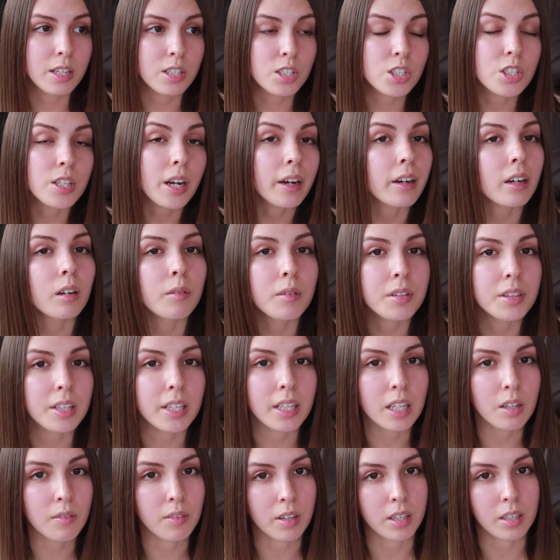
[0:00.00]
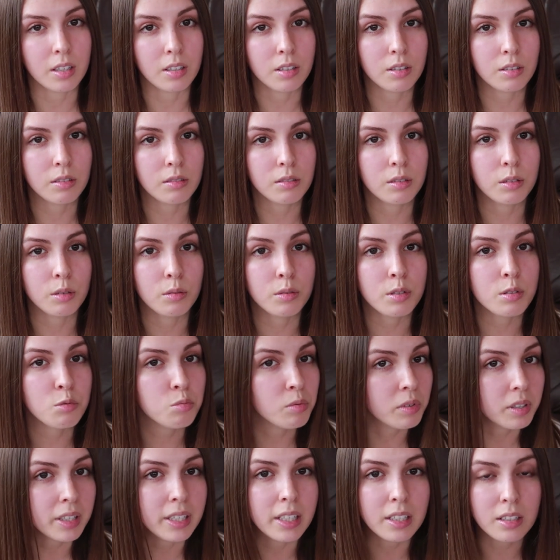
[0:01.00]
share it with anyone who is
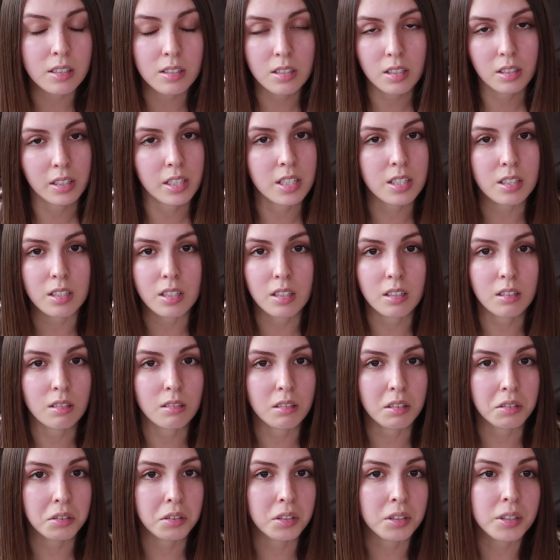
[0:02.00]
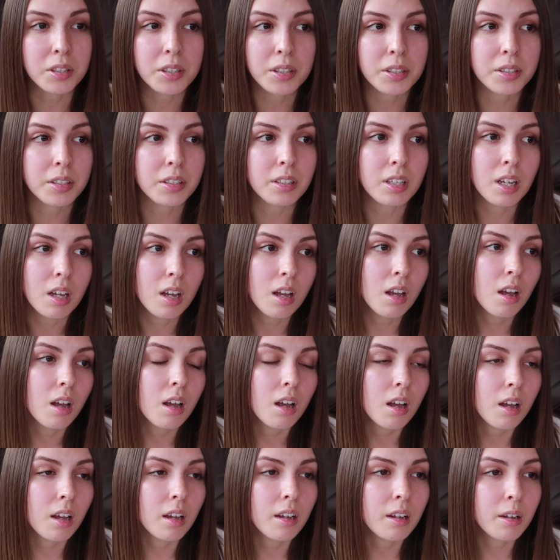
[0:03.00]
willing to listen and learn
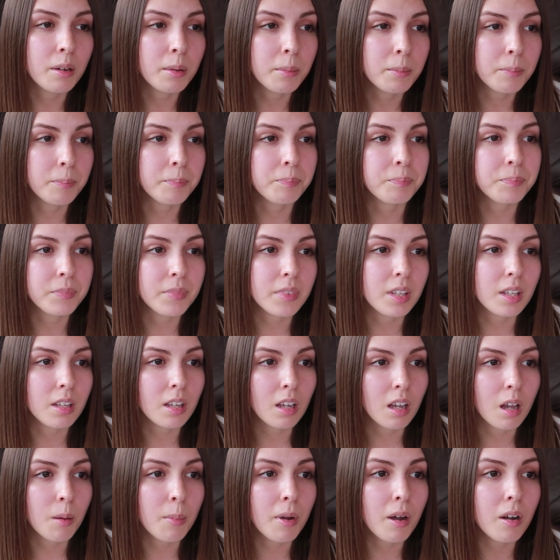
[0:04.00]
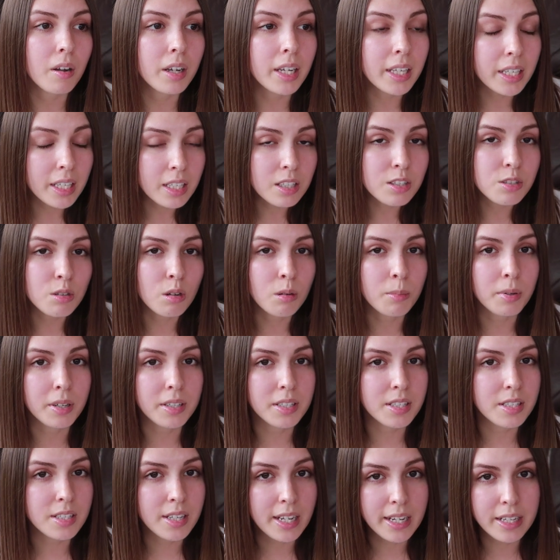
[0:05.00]
about getting sober
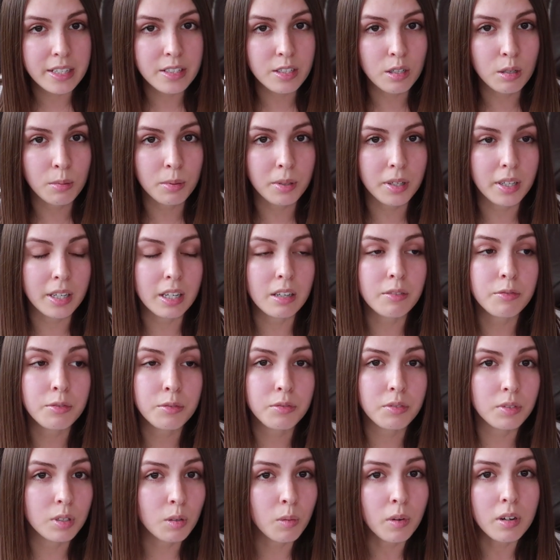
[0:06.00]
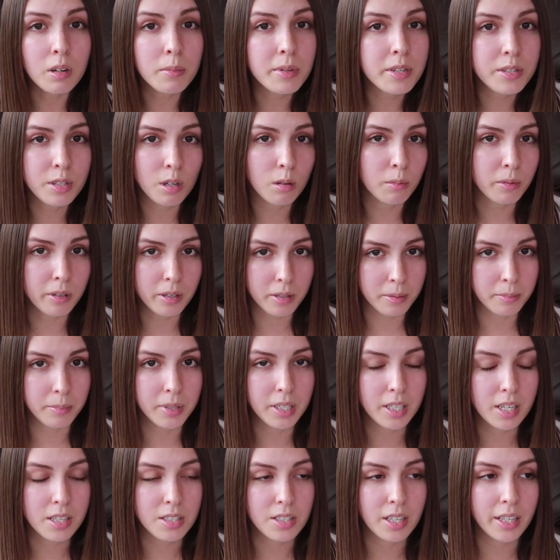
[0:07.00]
and staying sober if you want to be sober.
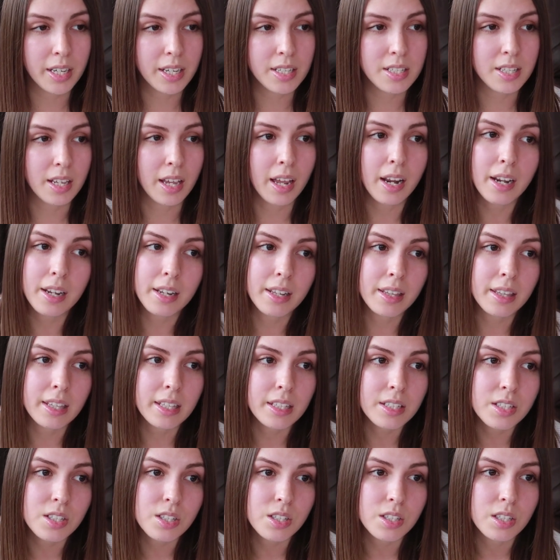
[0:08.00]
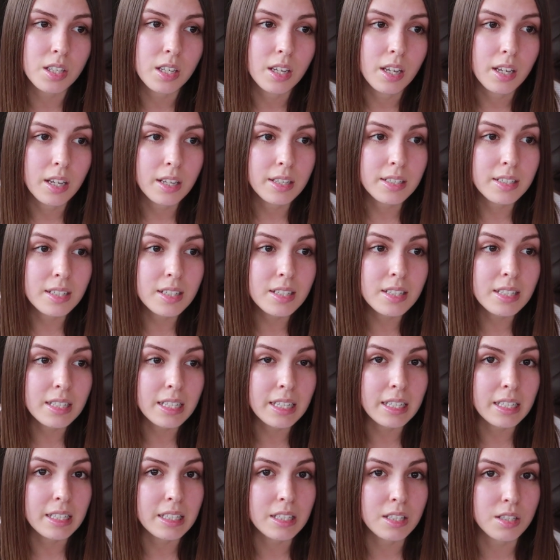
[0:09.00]
Because like I said, this
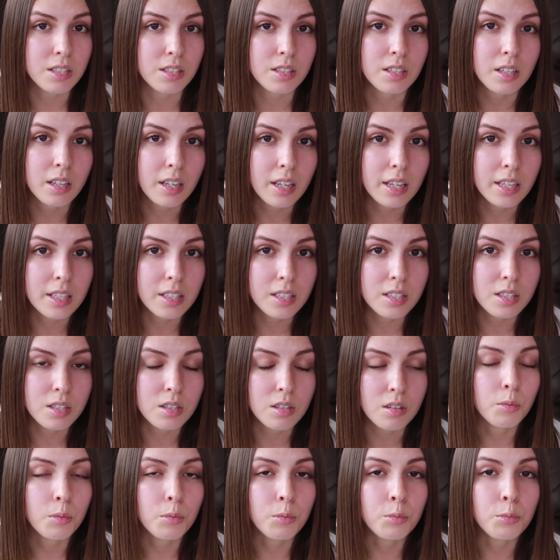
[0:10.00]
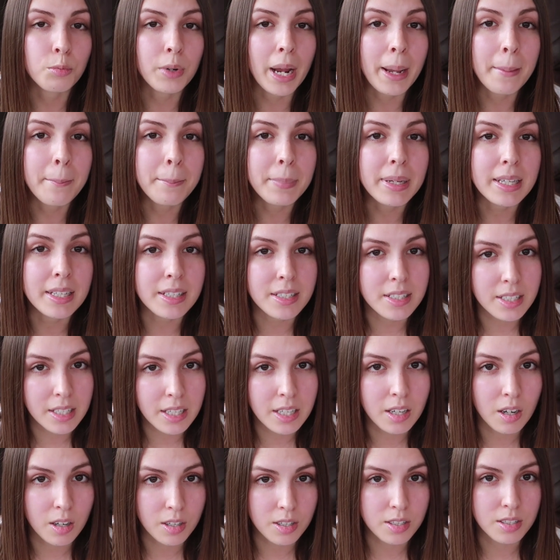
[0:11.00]
disease is rampant
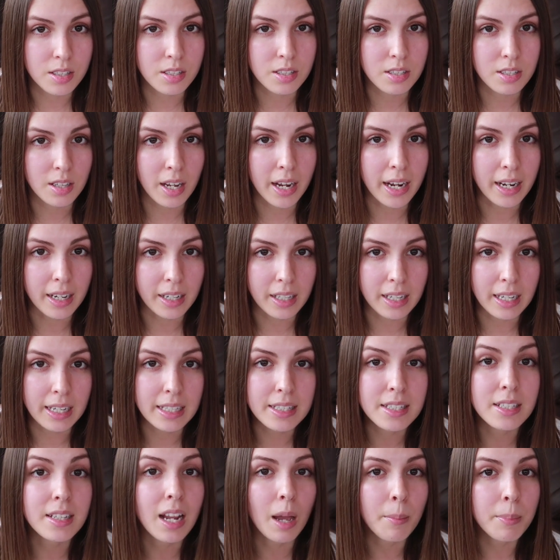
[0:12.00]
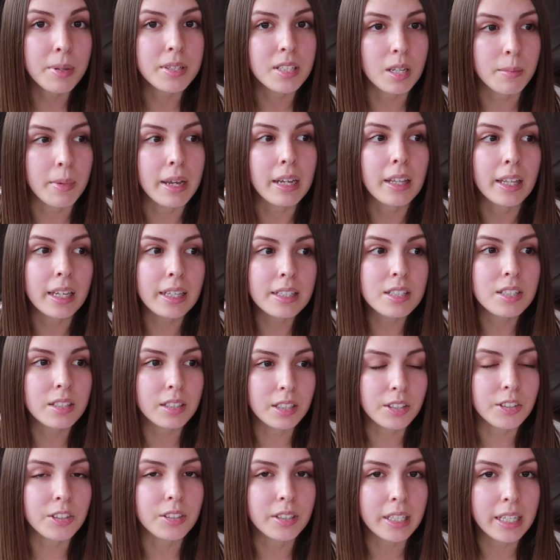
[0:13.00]
in our society. It's an epidemic. Like, it's
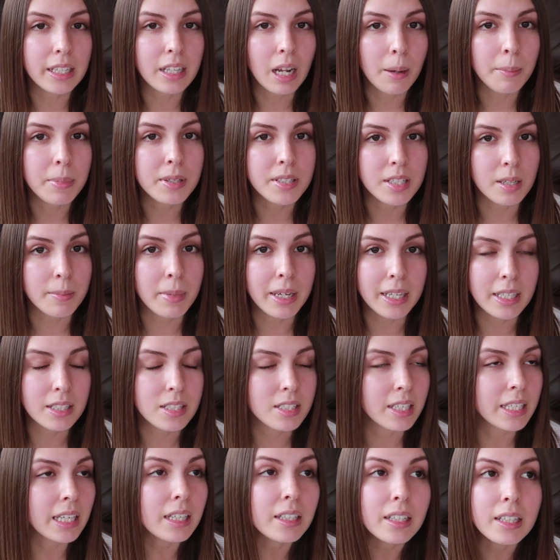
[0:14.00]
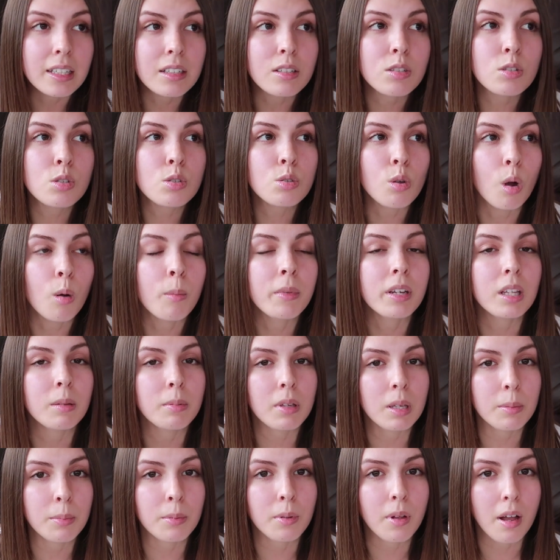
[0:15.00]
literally an epidemic. It's killing so many
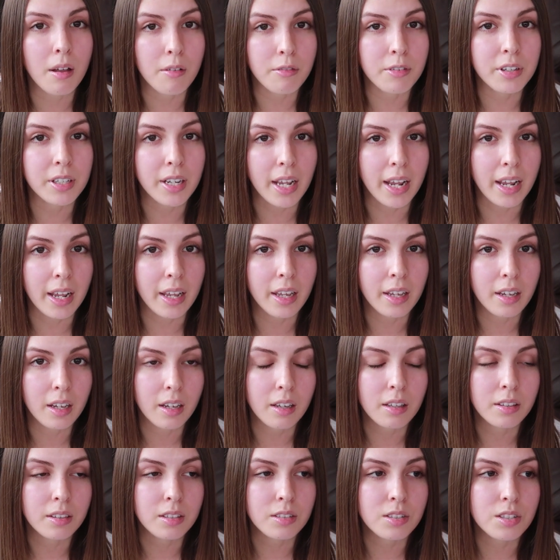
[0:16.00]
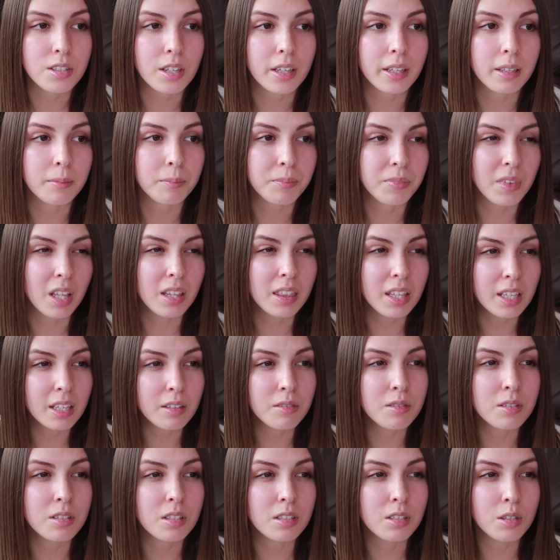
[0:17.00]
people every day. There's like, I think
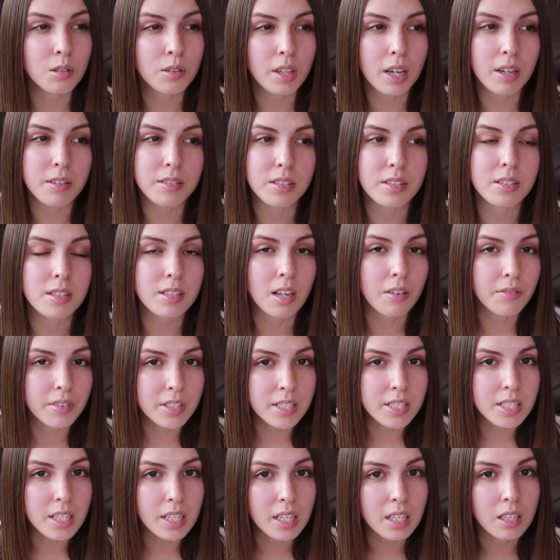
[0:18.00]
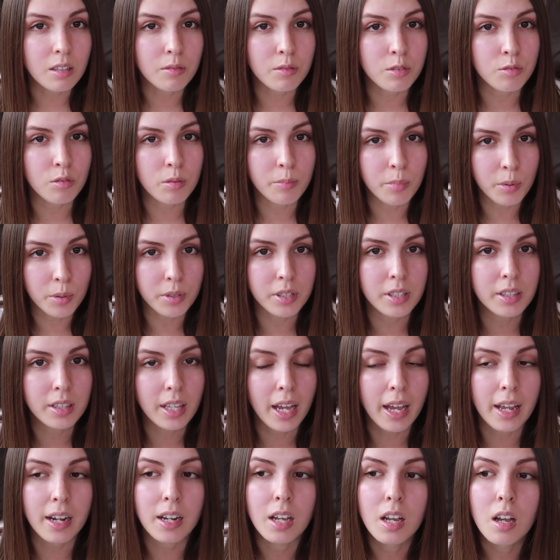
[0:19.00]
it was in 2017, it was reported
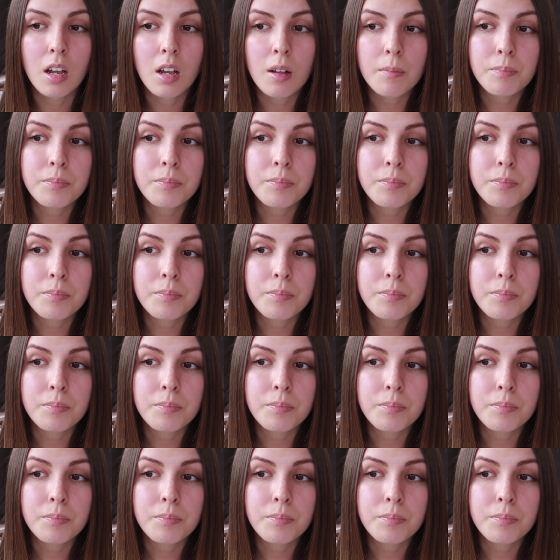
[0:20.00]
that